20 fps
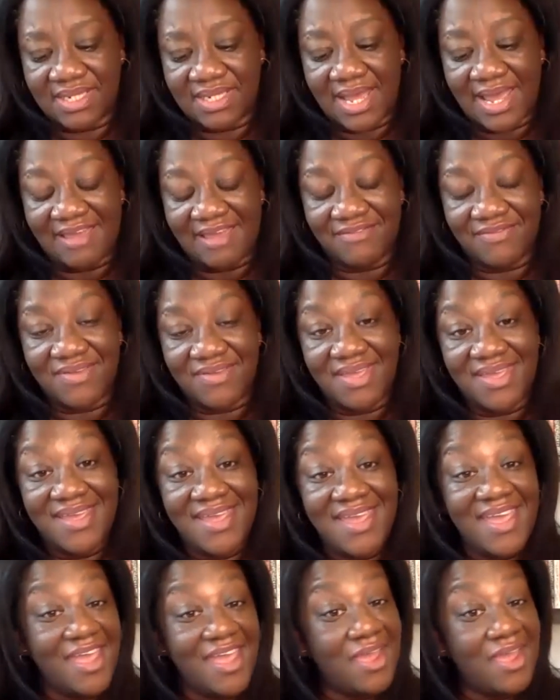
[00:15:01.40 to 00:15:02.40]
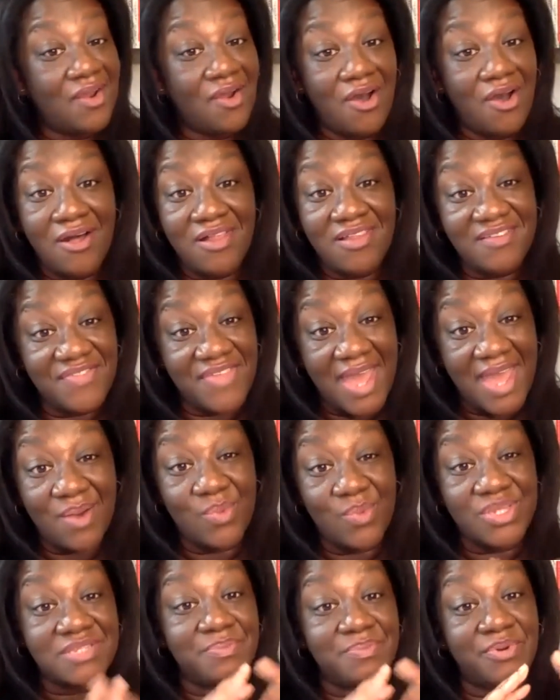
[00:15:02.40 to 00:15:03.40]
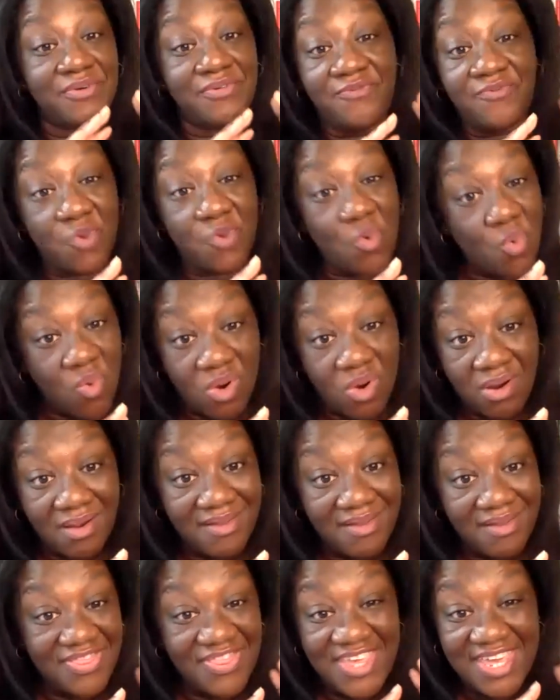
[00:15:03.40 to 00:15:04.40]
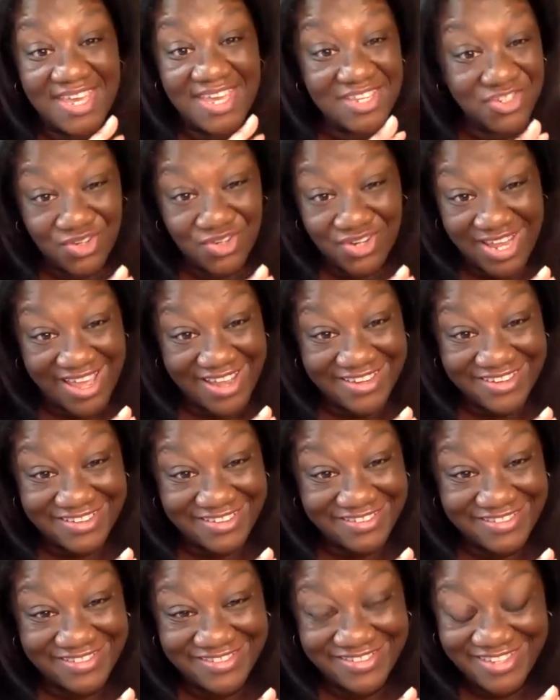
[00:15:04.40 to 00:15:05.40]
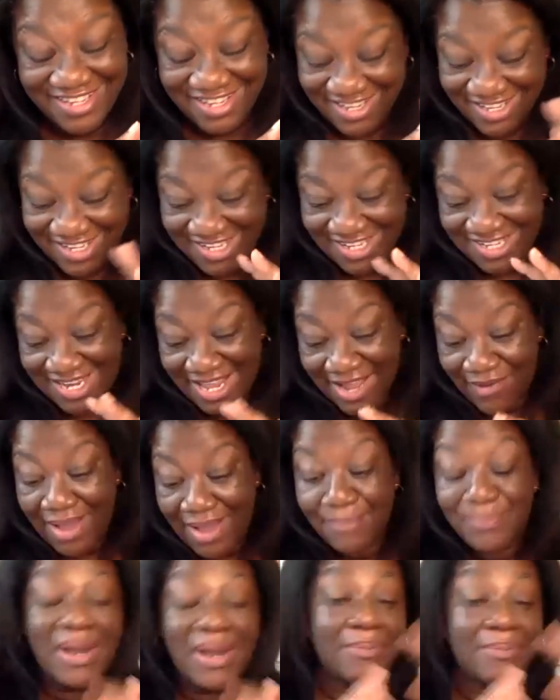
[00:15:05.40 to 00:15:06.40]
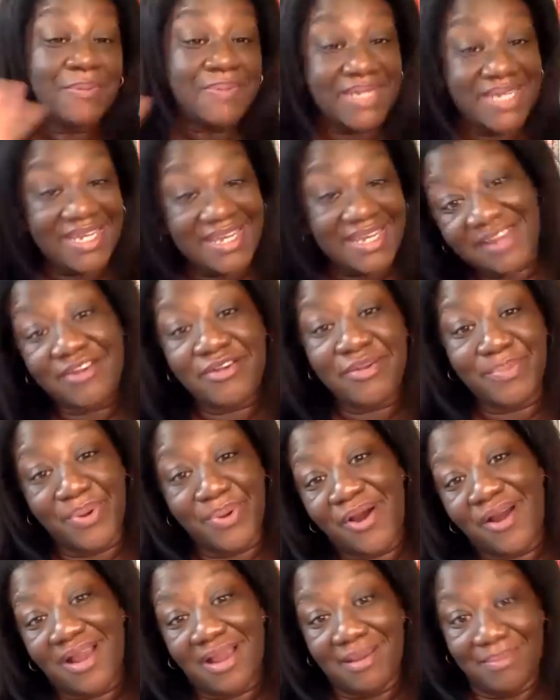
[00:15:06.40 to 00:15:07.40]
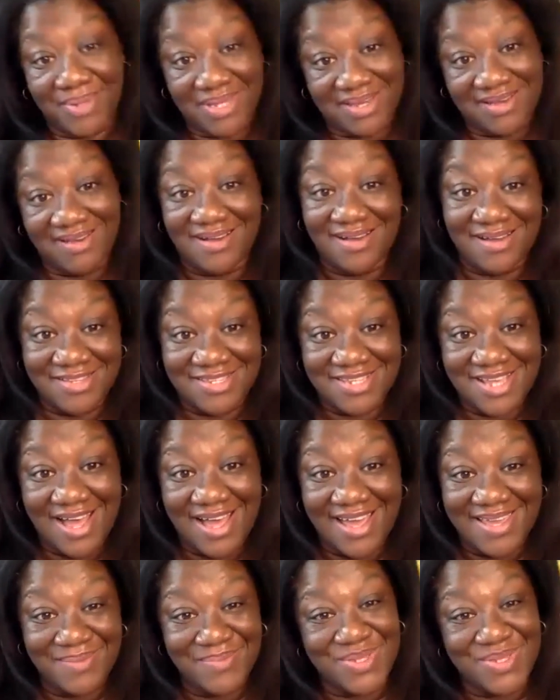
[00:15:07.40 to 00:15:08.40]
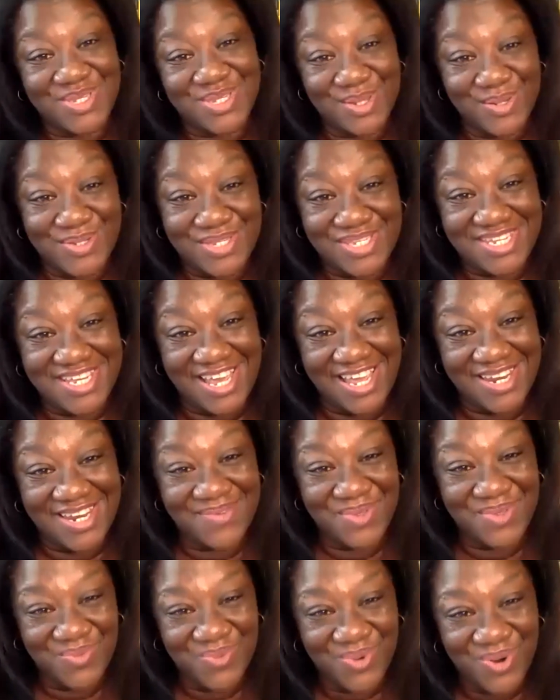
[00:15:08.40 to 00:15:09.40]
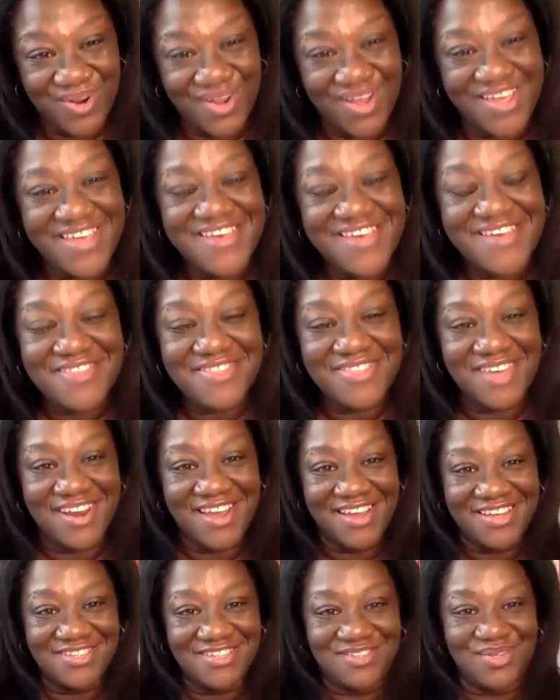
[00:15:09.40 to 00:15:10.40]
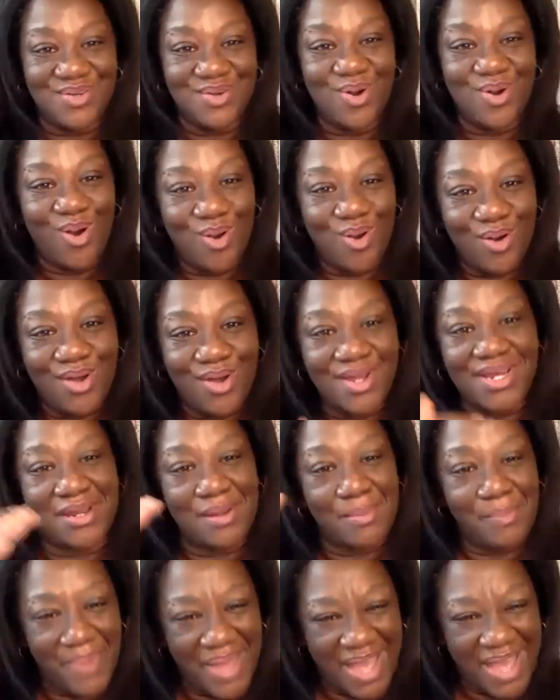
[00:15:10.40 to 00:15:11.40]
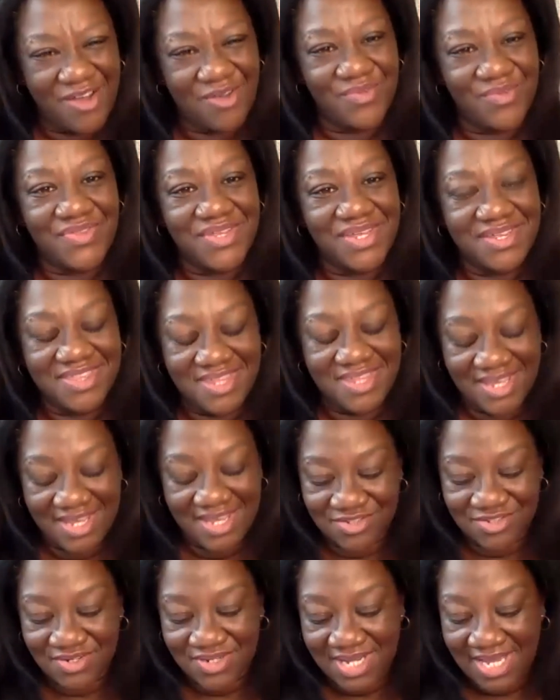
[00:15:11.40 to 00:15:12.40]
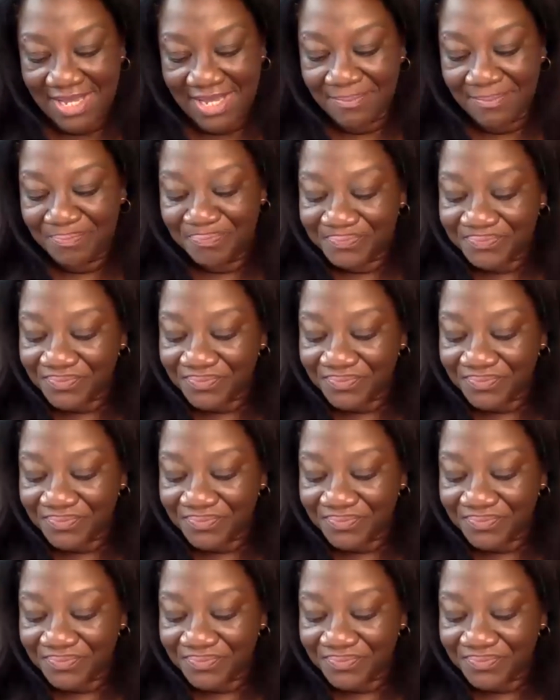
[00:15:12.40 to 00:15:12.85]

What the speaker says: life. And all of that was before the internet. Now, I'm probably here in part because I am associated with work that I do on and about the internet.